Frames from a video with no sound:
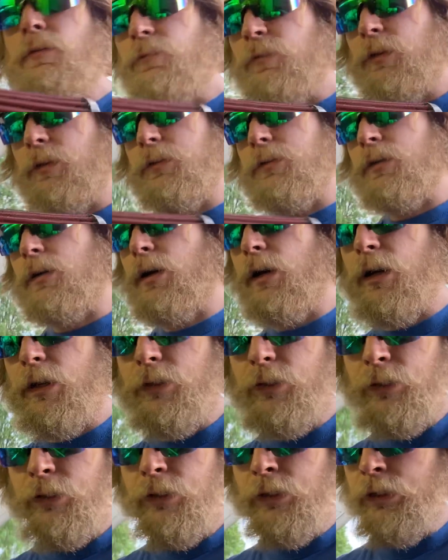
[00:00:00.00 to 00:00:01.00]
filter on,
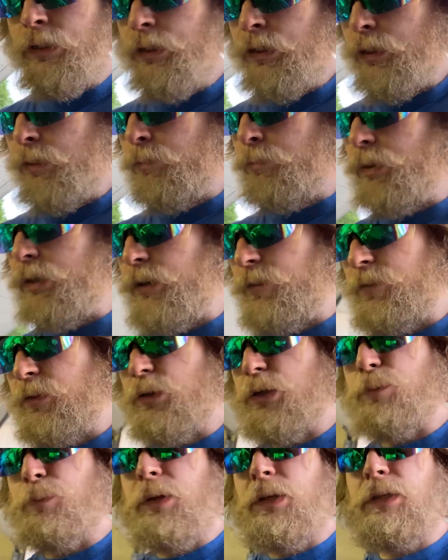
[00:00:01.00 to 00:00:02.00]
but if you
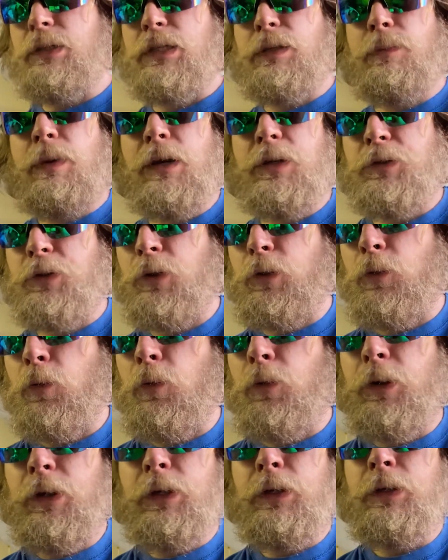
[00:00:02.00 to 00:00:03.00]
spend some extra
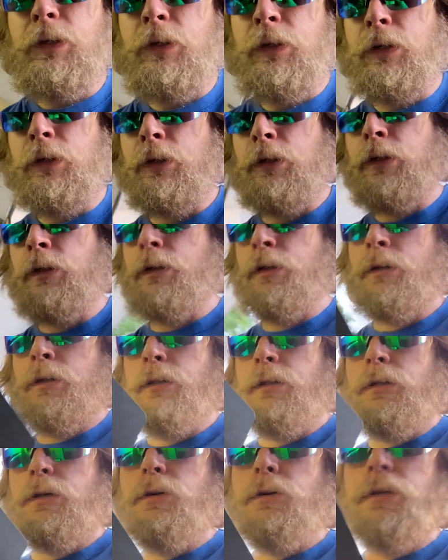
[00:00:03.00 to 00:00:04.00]
coin,
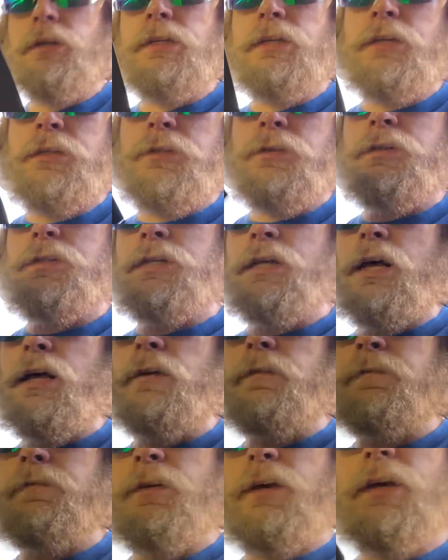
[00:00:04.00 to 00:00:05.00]
you can get
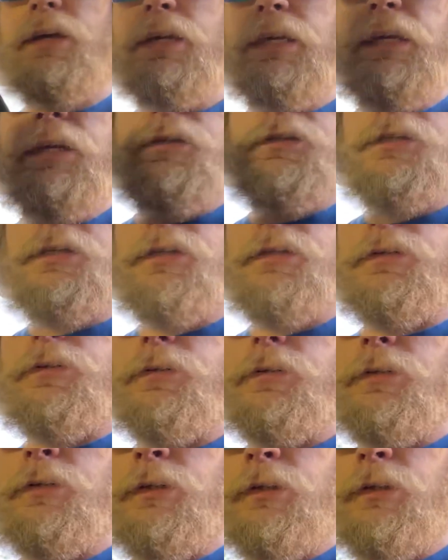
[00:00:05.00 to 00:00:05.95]
yourself a heat shield.